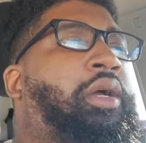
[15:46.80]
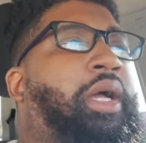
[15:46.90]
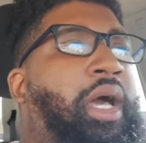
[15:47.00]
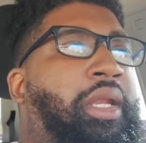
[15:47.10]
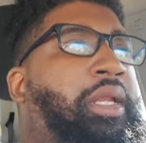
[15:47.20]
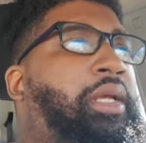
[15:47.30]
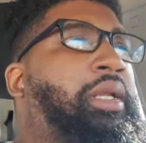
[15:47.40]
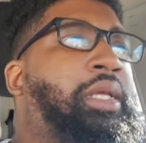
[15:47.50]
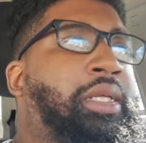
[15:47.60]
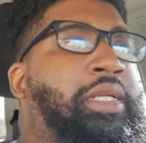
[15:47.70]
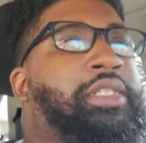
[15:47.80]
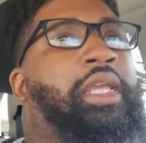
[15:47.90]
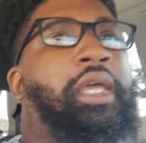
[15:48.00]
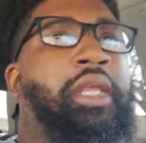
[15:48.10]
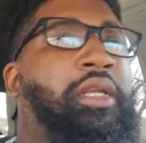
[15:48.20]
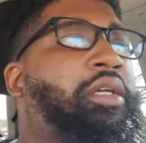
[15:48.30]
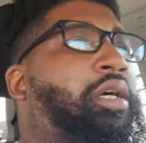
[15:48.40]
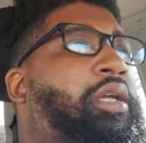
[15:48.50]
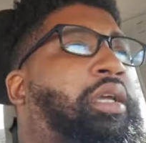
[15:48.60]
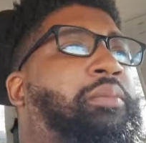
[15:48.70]
Gut it, clean it, skin it,
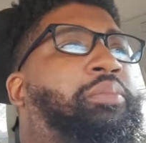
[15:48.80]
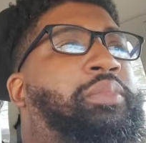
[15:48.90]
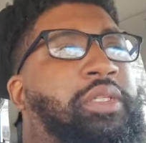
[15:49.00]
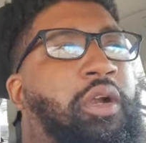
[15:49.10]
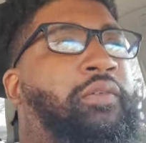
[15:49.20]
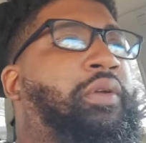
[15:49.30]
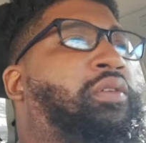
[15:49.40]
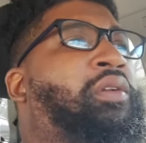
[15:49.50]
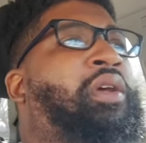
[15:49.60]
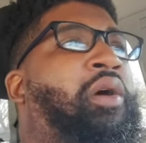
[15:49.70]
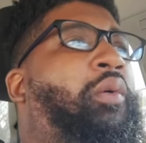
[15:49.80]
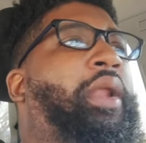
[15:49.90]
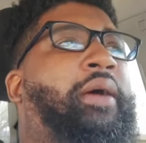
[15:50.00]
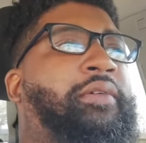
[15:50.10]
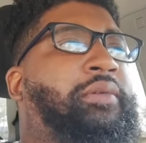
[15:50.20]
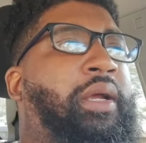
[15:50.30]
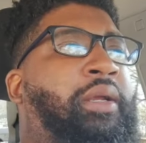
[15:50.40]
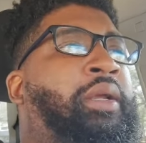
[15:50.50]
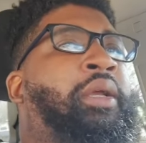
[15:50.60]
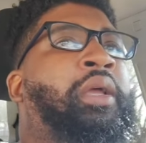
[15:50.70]
cook it, serve it, whatever,
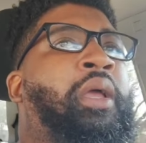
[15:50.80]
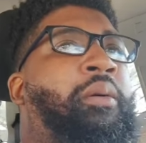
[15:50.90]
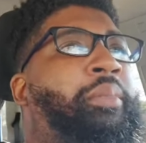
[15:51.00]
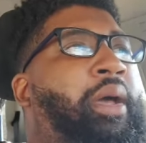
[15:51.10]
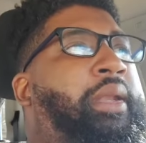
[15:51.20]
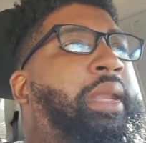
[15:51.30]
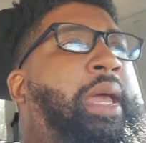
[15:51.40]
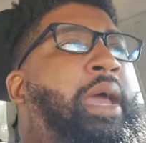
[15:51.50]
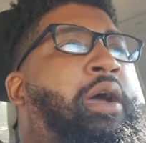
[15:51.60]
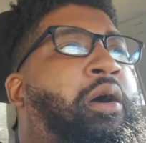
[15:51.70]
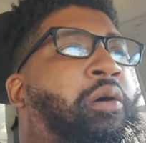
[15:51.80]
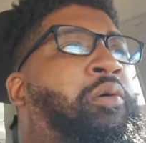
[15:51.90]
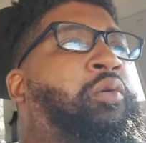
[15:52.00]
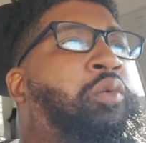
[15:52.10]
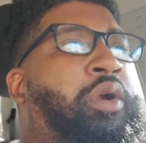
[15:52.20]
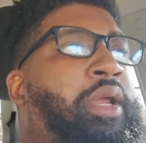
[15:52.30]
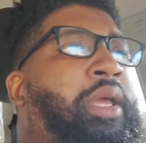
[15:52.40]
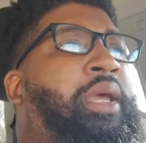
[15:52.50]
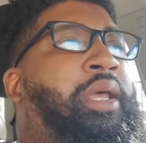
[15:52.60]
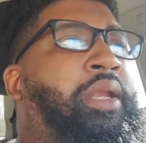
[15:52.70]
right? But now we're
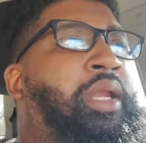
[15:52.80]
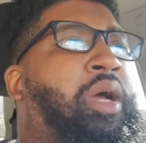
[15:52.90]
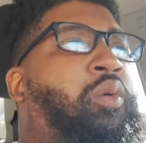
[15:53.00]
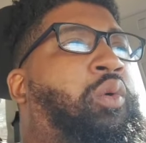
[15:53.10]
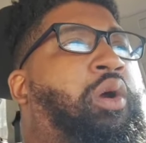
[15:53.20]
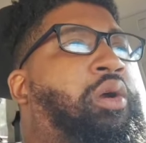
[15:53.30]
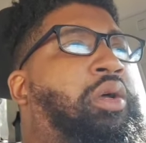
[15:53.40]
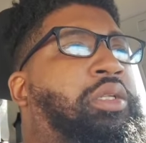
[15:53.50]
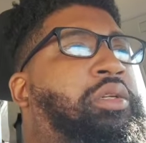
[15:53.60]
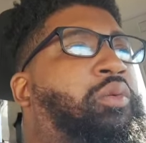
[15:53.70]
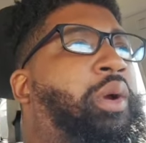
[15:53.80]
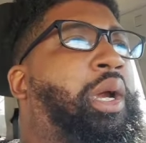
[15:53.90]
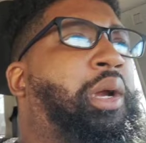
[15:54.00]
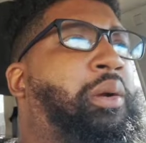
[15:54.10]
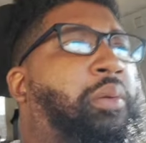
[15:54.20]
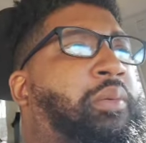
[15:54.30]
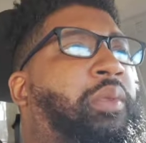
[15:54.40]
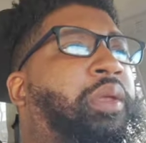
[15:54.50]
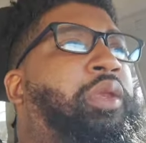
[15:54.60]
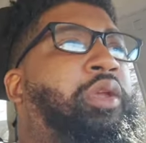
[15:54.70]
in a world to where
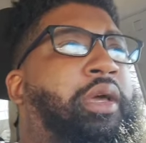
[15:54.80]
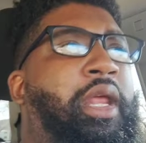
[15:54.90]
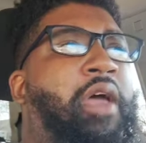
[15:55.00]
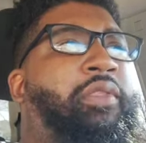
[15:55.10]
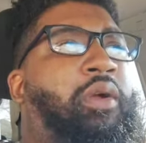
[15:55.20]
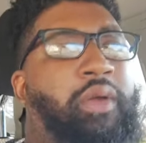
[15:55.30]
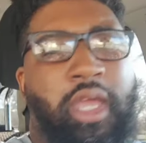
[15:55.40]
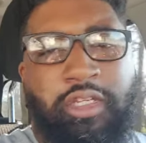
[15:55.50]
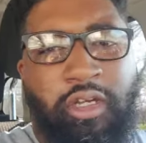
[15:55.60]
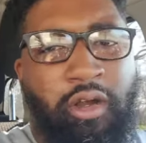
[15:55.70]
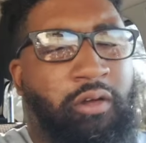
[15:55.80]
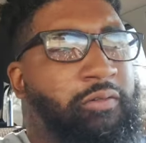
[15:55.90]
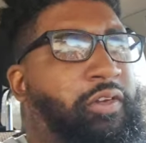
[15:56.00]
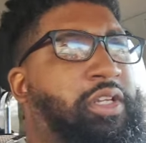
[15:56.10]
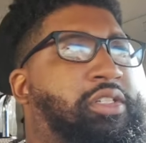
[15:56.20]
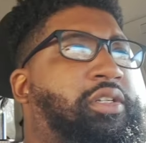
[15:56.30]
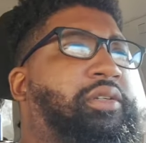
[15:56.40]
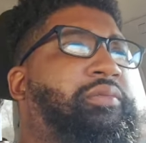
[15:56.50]
you're going to have to go catch your own fish.